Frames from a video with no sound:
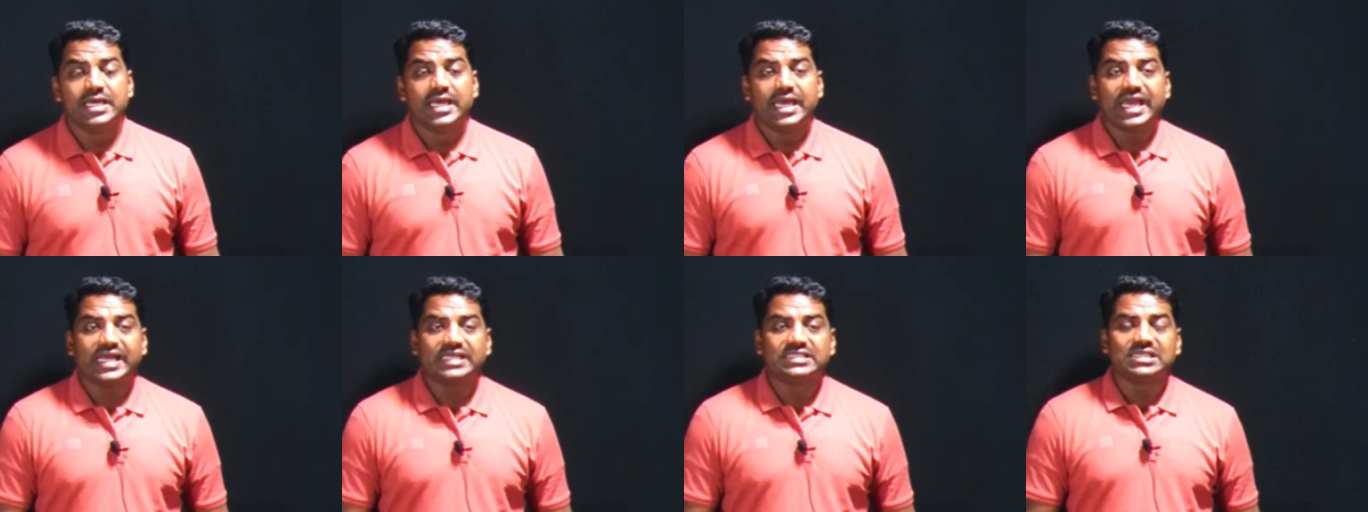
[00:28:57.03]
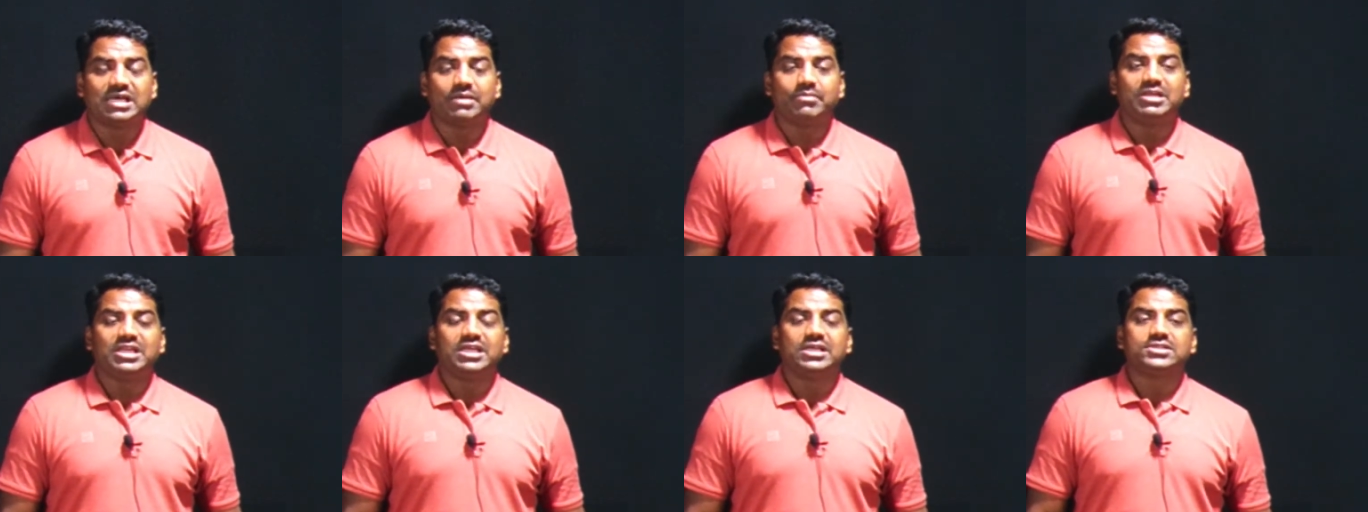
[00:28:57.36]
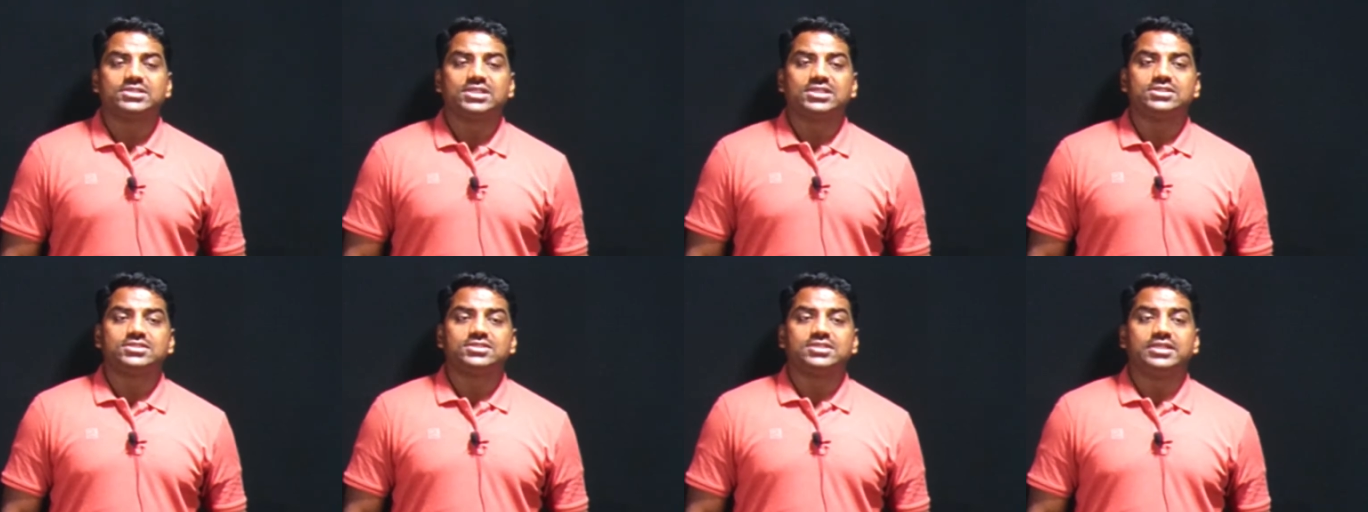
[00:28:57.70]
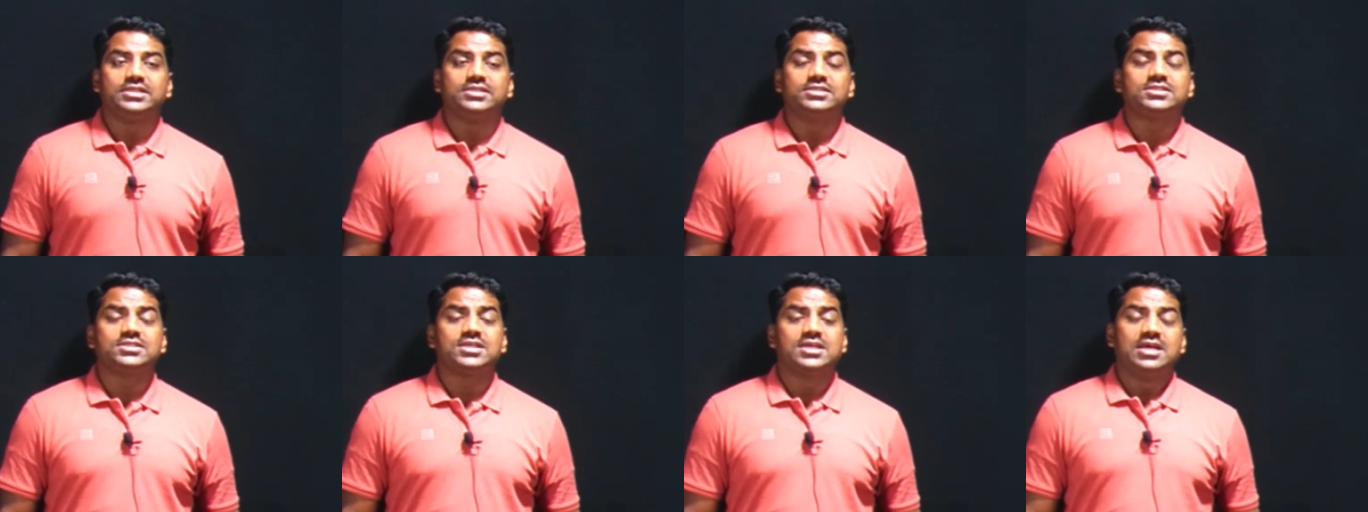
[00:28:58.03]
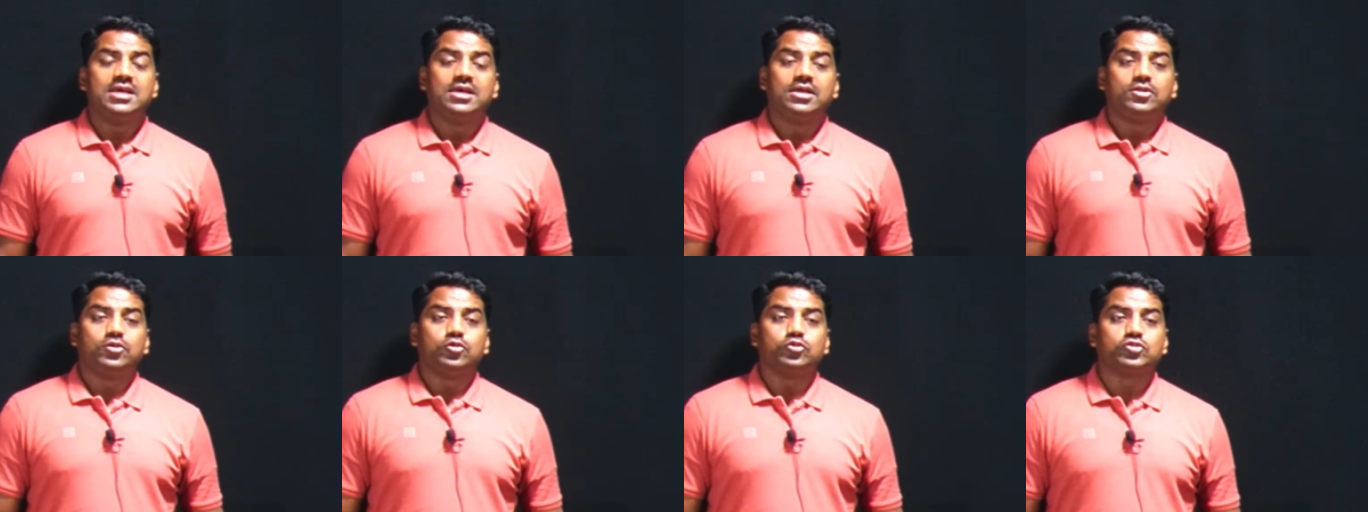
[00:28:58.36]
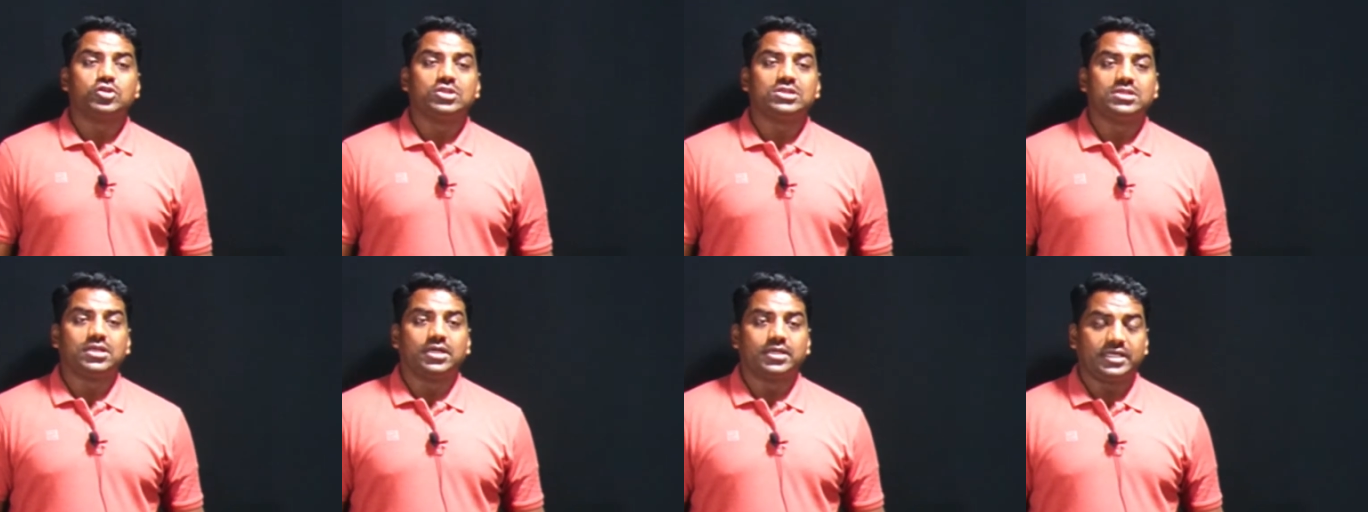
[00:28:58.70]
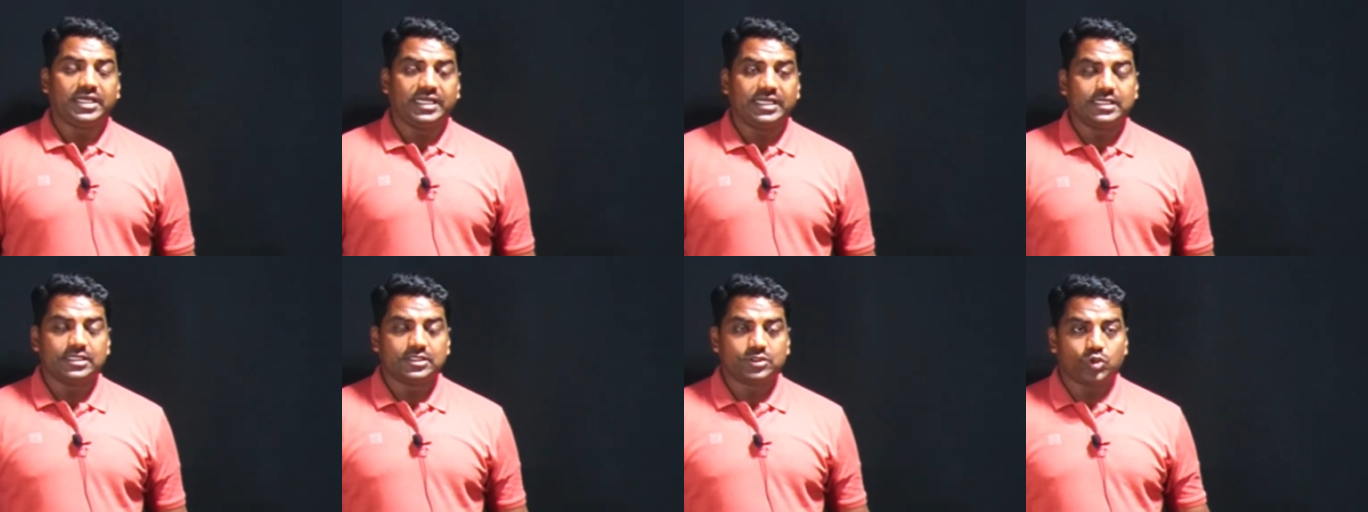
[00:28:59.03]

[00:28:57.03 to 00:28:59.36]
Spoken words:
examination since 2013.